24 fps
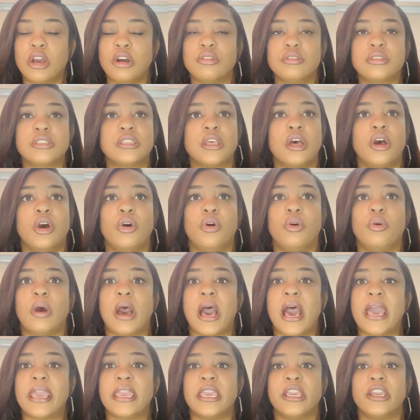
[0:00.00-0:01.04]
So
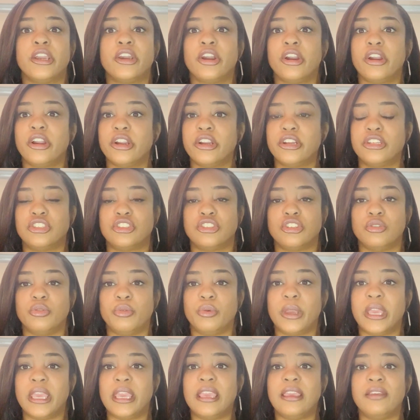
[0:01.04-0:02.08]
I encourage
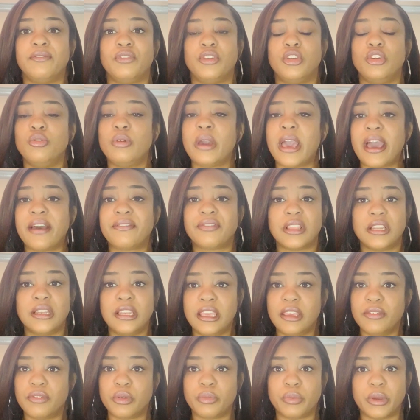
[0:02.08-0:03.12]
you, if you have to
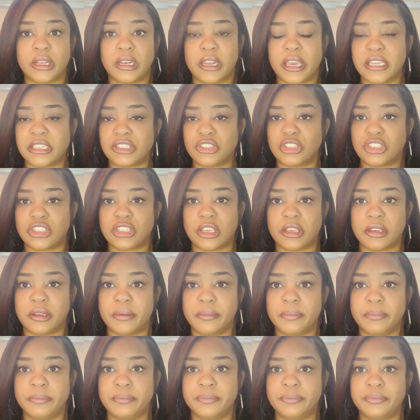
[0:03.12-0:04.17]
leave a
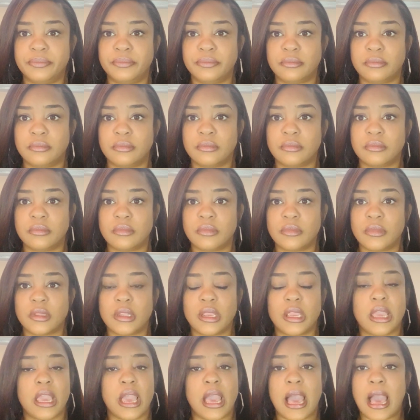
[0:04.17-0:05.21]
relationship,
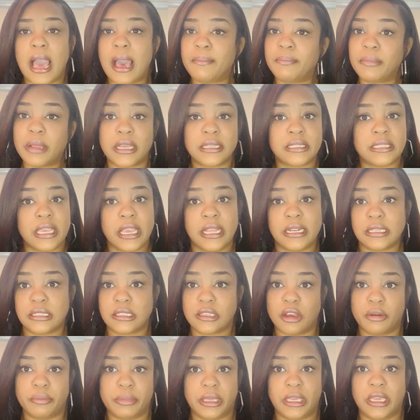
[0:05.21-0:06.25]
I'm not saying it's
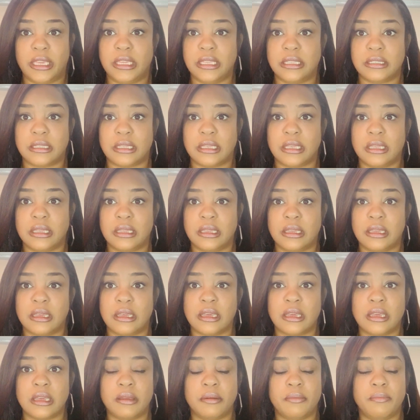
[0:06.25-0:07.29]
going to be easy.
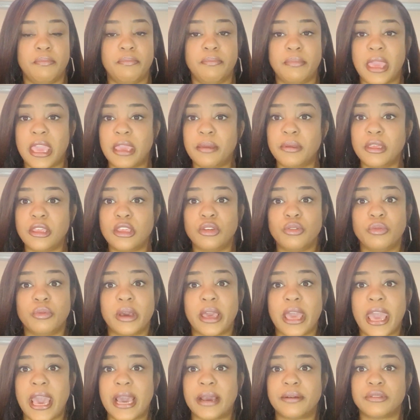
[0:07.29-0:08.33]
Maybe you
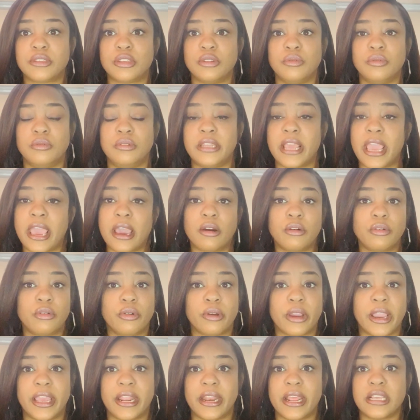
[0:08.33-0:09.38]
will have to
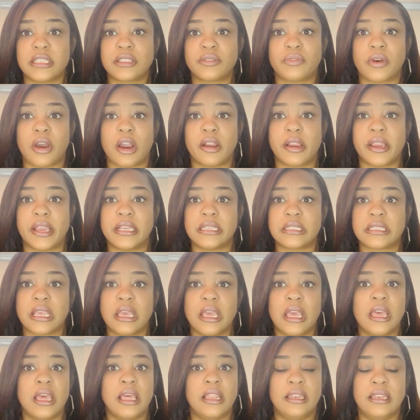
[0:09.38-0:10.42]
downgrade as far as
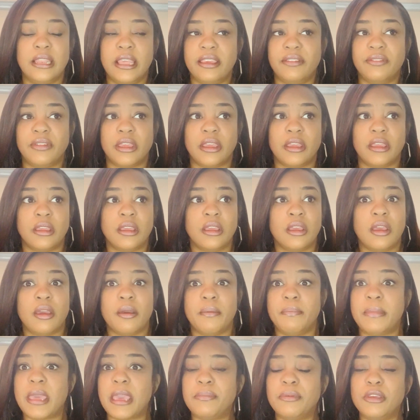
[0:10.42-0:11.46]
living.
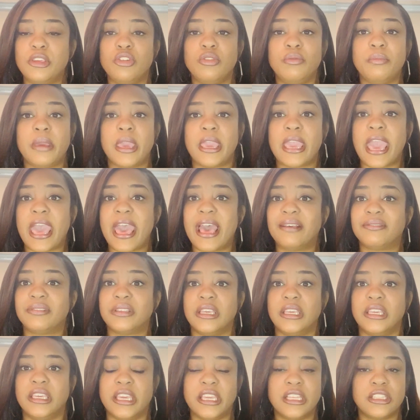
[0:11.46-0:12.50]
Maybe you may have to
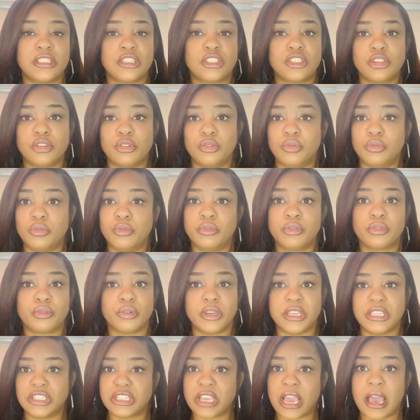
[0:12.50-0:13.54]
get
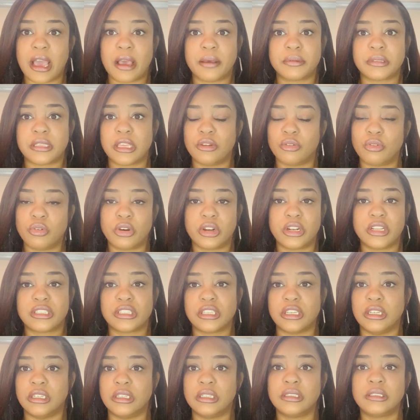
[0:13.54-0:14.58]
2-3 jobs in order
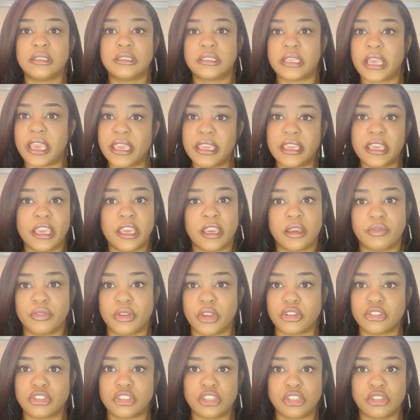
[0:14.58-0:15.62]
to take care of
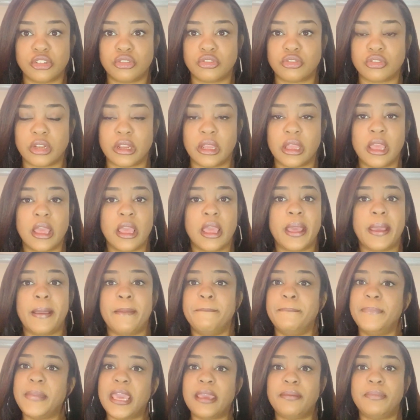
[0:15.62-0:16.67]
your children.
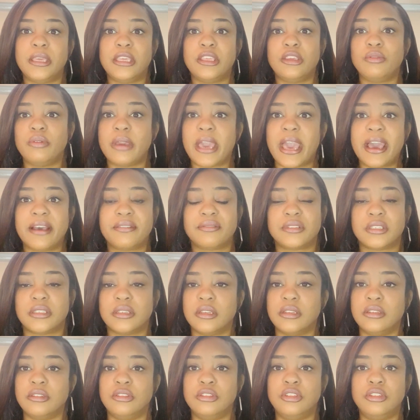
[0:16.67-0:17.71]
Maybe you have
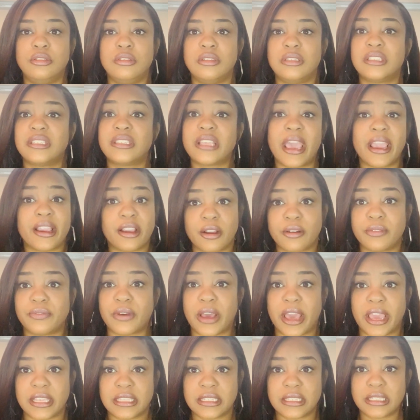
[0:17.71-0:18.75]
to
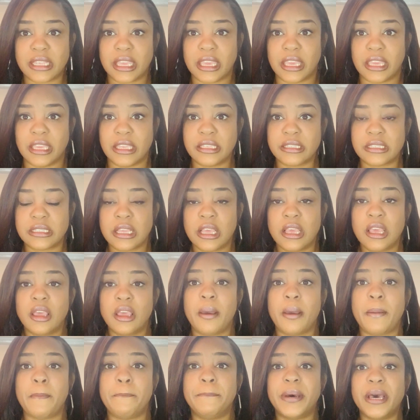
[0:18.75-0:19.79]
sacrifice things,
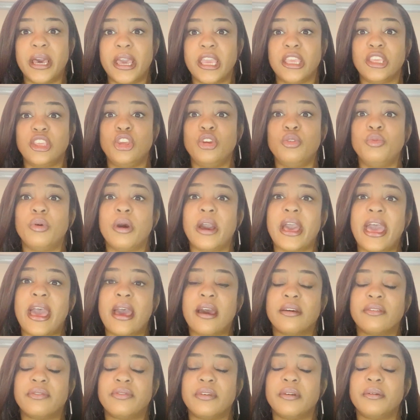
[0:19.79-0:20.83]
but you will
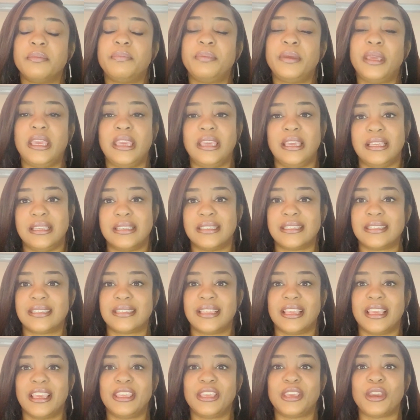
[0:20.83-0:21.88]
have peace
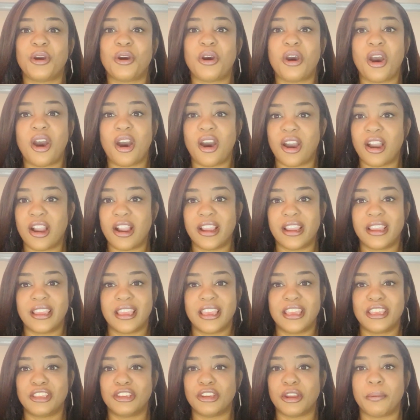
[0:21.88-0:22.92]
in your heart,
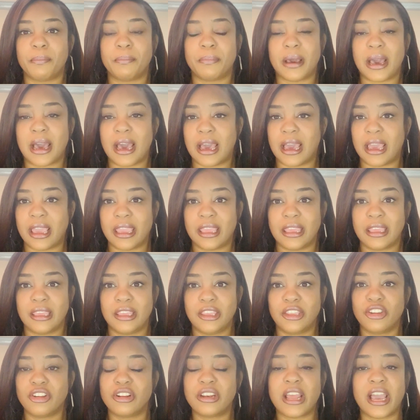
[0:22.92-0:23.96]
in your mind.
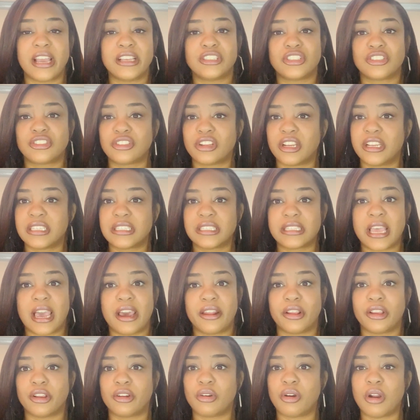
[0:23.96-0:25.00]
You're not stressed
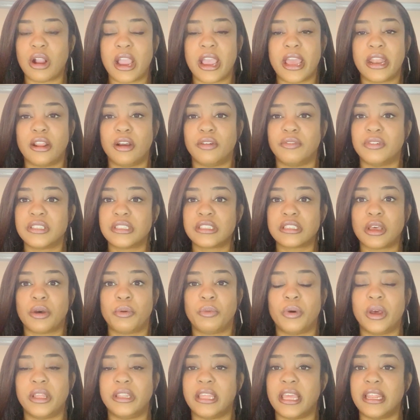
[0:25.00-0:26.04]
out and crying over
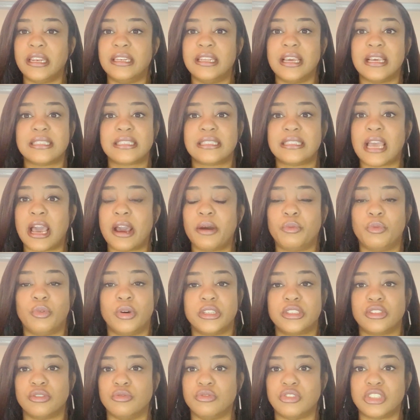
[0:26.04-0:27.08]
someone that does not
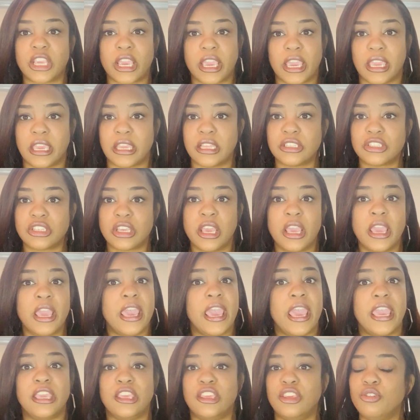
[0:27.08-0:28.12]
want to change,
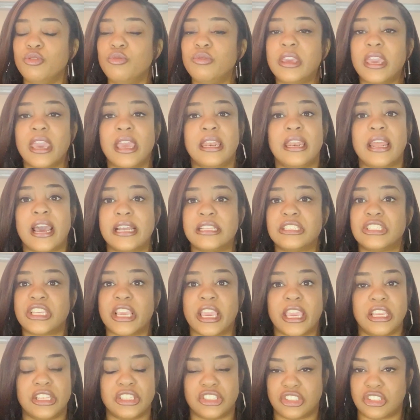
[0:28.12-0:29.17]
and you cannot
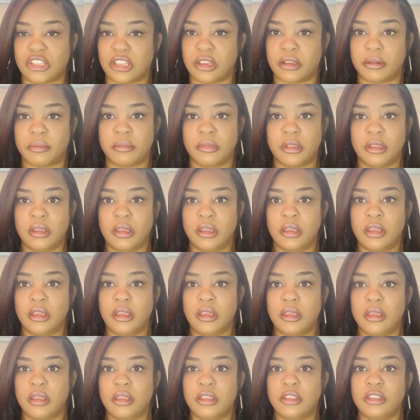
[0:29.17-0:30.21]
change them.
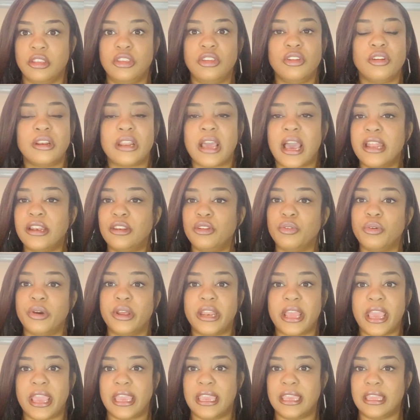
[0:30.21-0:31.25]
You're not doing
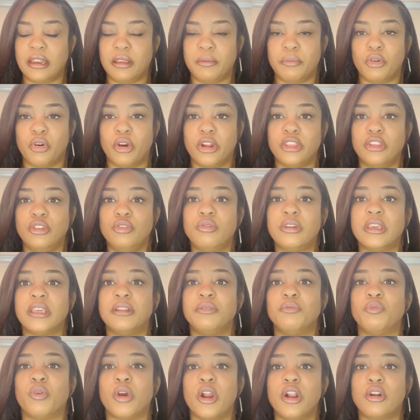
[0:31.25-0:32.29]
that anymore. You
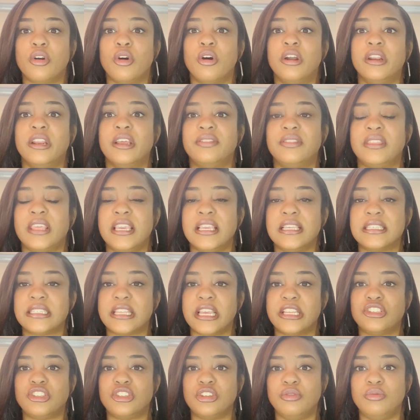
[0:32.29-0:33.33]
can work on the things
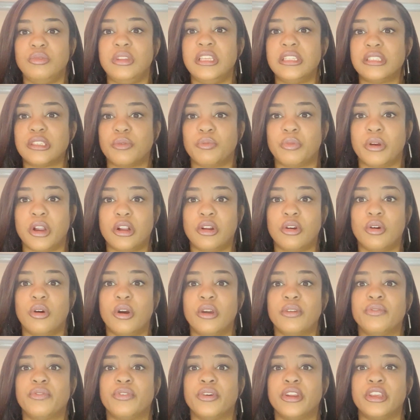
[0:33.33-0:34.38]
that you need to work
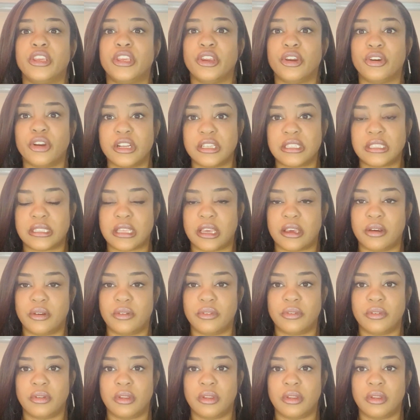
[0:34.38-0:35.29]
on for yourself.